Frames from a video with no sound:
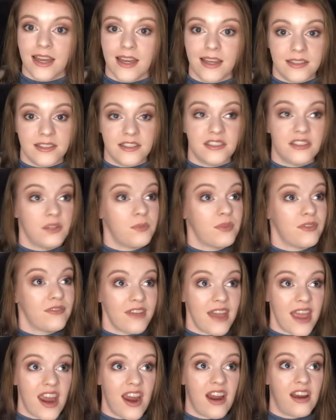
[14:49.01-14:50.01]
And to be
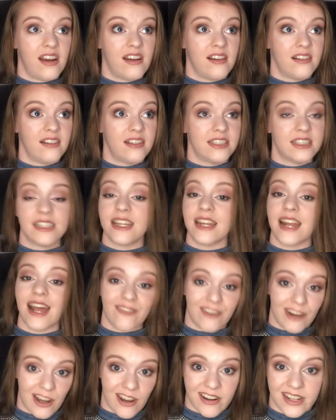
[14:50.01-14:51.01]
fair, he did
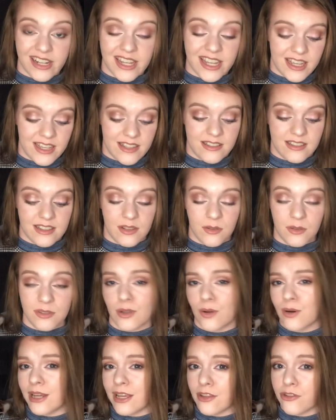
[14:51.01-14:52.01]
have a lot of kids and it was
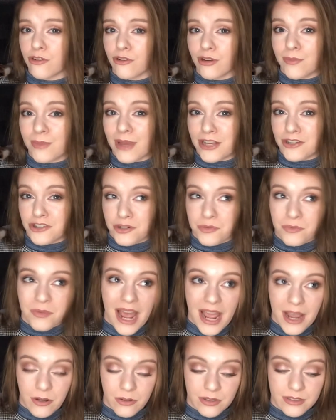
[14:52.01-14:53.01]
only a 3-bedroom
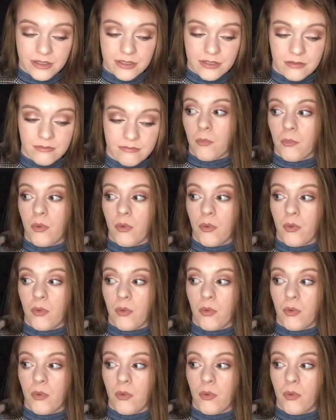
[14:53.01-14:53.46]
house.